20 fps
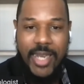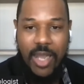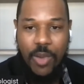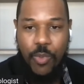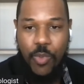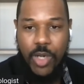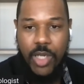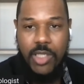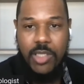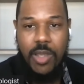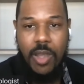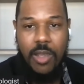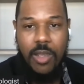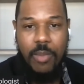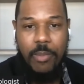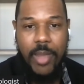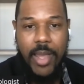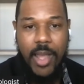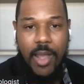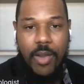thing that I want to
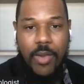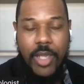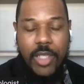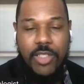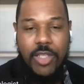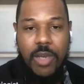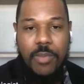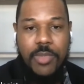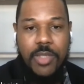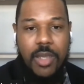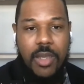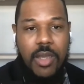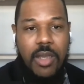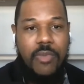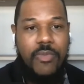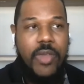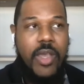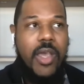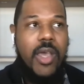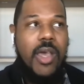talk about in terms
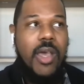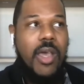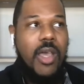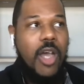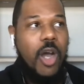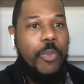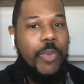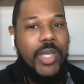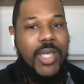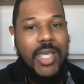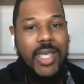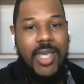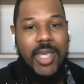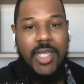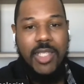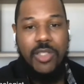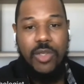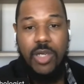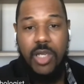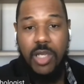of helping
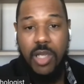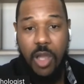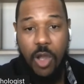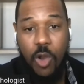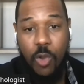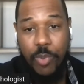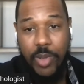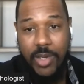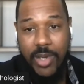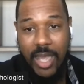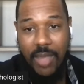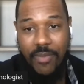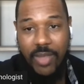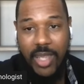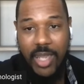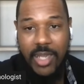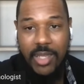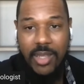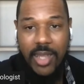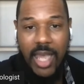kids sort of cope and
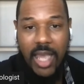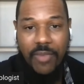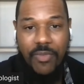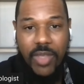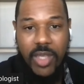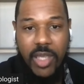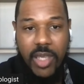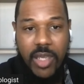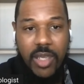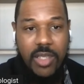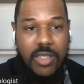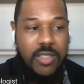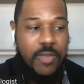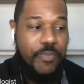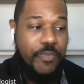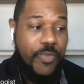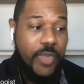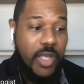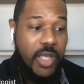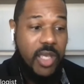navigate life
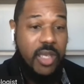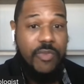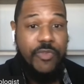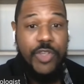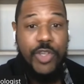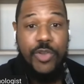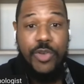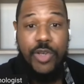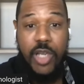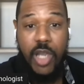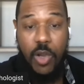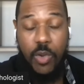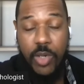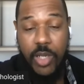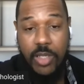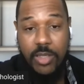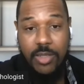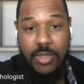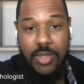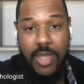is if you
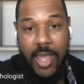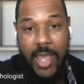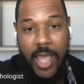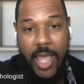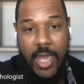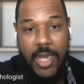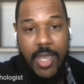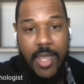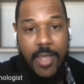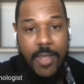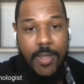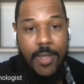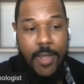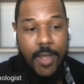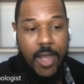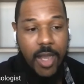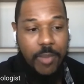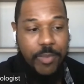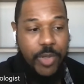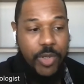notice that
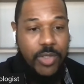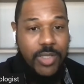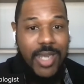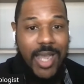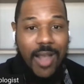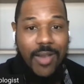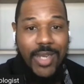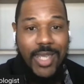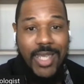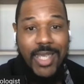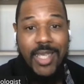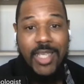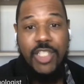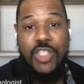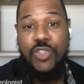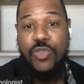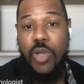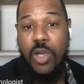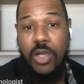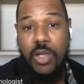your child
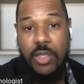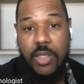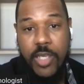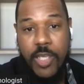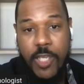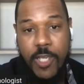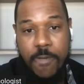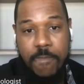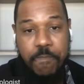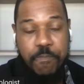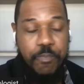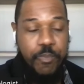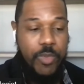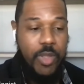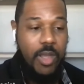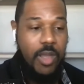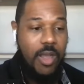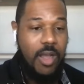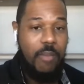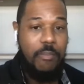is struggling,
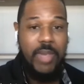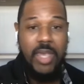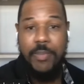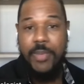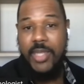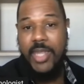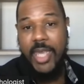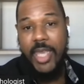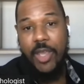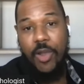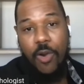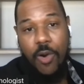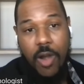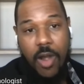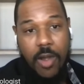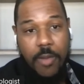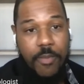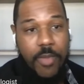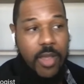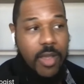maybe they
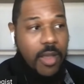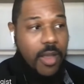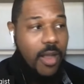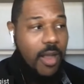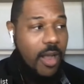are,